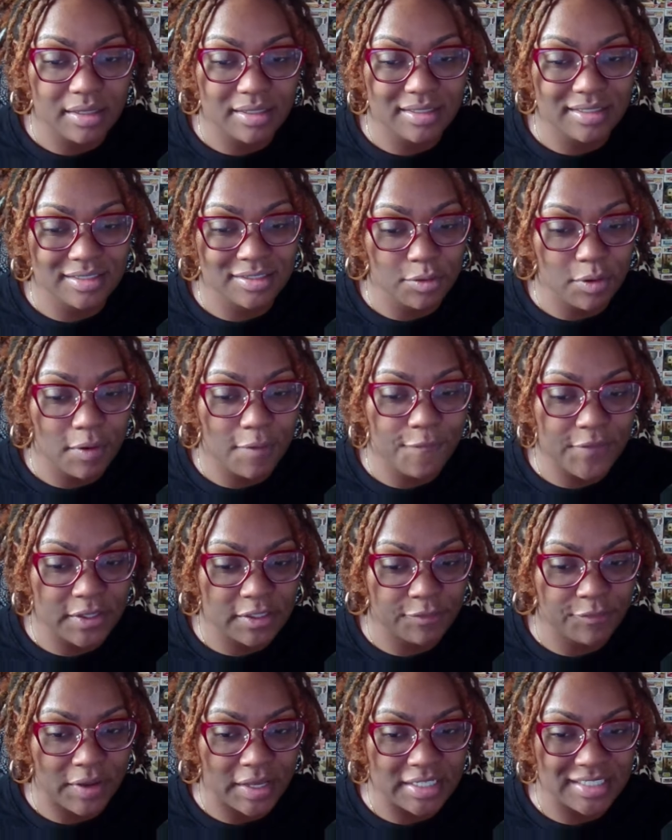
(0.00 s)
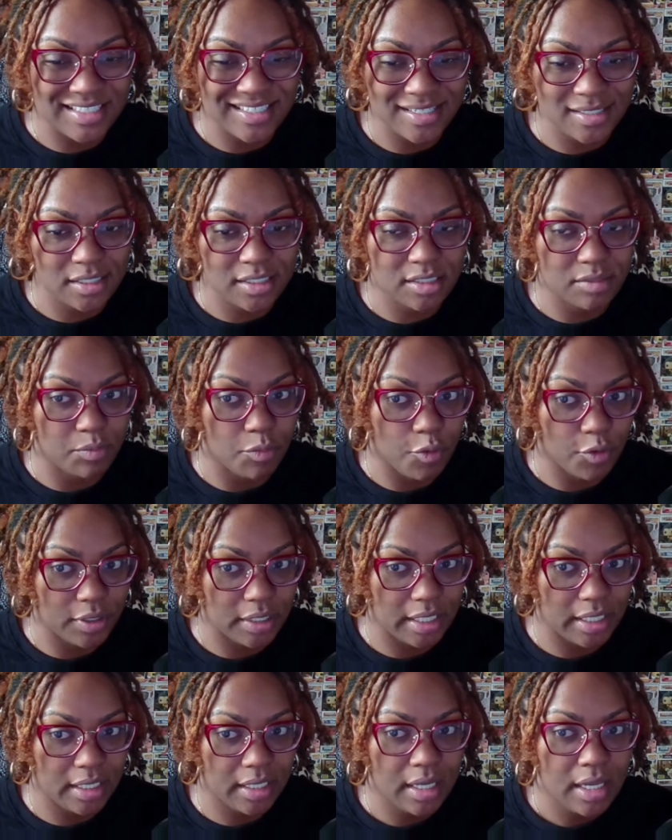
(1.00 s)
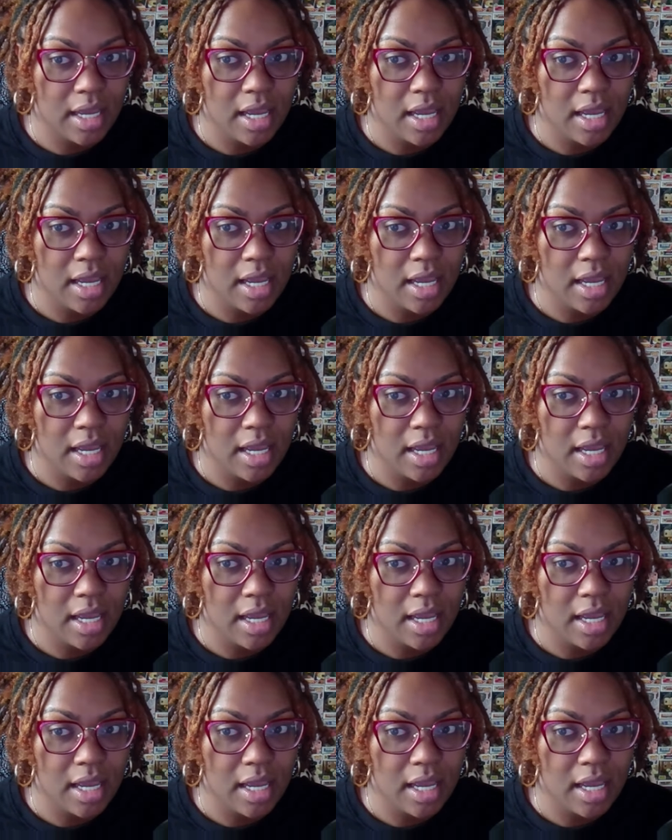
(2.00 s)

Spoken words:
into a fist fight just this morning.